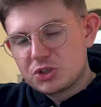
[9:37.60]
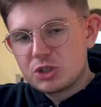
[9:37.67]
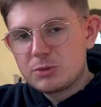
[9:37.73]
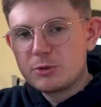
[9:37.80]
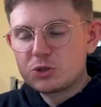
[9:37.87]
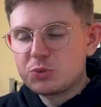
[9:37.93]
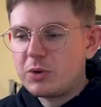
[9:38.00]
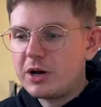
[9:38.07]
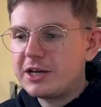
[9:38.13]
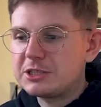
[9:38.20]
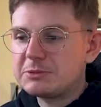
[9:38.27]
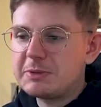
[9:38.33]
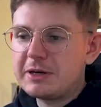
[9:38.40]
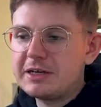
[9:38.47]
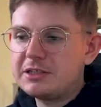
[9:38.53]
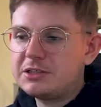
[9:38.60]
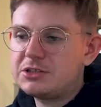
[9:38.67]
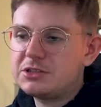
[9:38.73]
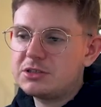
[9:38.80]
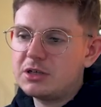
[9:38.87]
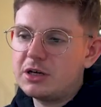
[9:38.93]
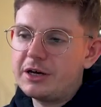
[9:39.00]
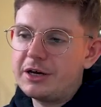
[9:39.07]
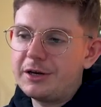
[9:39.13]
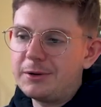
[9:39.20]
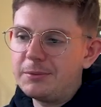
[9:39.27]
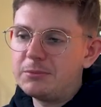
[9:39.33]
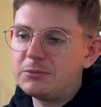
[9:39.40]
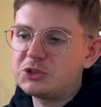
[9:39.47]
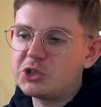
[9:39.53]
There's too much white space,
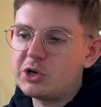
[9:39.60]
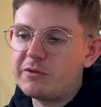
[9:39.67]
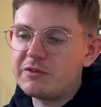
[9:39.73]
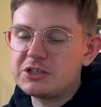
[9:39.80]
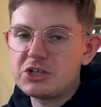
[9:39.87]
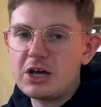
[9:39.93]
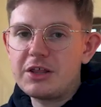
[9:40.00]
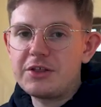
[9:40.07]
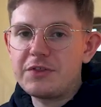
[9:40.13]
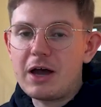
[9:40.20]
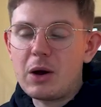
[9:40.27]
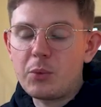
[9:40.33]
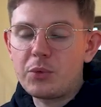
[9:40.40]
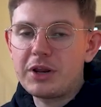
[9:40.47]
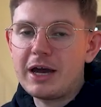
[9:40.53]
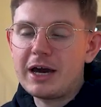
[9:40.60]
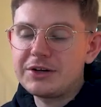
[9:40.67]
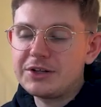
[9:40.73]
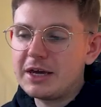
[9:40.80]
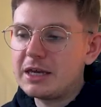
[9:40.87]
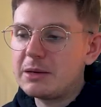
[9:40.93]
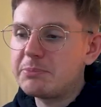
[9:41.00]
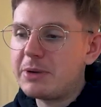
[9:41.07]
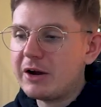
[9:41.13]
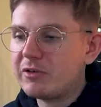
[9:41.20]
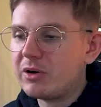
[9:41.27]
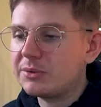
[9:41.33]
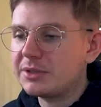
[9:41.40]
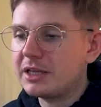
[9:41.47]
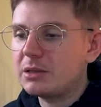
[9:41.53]
so I've decided that I want to add a
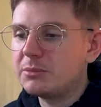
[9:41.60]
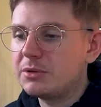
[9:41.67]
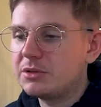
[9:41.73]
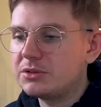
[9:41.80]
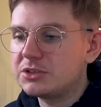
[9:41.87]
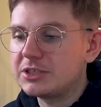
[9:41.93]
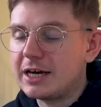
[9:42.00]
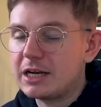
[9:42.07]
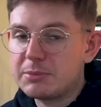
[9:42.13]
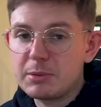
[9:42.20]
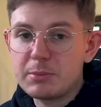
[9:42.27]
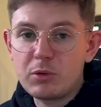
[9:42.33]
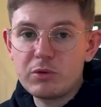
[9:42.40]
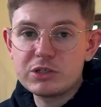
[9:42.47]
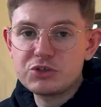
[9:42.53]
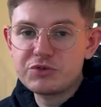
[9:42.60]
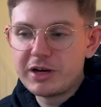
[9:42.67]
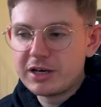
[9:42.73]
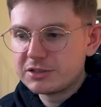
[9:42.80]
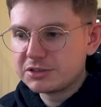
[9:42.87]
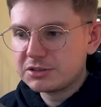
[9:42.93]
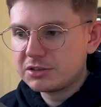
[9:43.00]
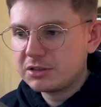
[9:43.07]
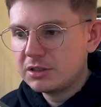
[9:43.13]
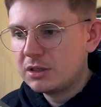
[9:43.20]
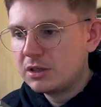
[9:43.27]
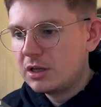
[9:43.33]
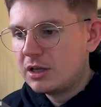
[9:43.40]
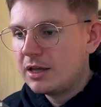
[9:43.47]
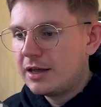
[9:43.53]
background element to add a bit more
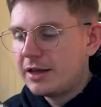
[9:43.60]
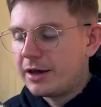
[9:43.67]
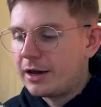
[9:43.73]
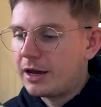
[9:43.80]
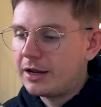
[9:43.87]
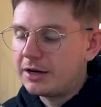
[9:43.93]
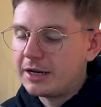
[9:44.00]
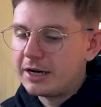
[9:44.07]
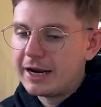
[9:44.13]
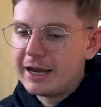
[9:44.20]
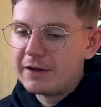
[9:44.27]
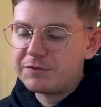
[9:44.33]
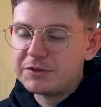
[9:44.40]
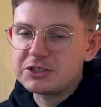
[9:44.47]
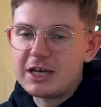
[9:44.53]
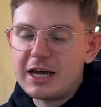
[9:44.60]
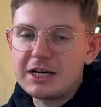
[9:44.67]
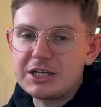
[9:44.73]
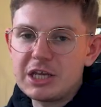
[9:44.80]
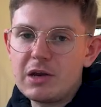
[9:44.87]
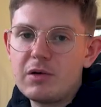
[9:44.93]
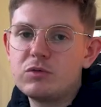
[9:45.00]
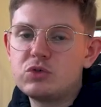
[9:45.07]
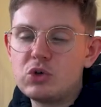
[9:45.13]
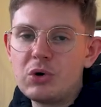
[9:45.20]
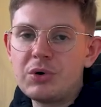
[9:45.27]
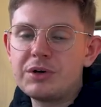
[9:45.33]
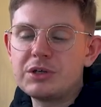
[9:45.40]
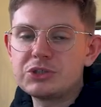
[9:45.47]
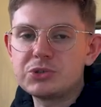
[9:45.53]
interest. And I have this idea of
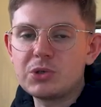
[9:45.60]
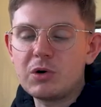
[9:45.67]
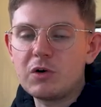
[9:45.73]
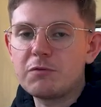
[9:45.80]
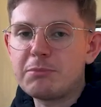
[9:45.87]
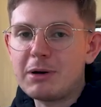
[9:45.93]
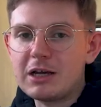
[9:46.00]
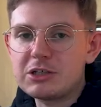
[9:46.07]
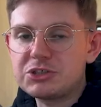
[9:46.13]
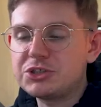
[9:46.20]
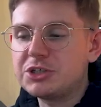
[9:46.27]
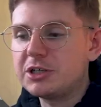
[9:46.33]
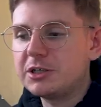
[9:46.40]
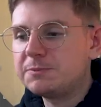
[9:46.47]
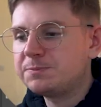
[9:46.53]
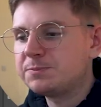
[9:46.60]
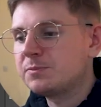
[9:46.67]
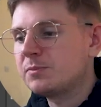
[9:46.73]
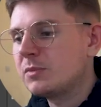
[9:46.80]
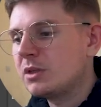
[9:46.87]
drawing a sort of pasture,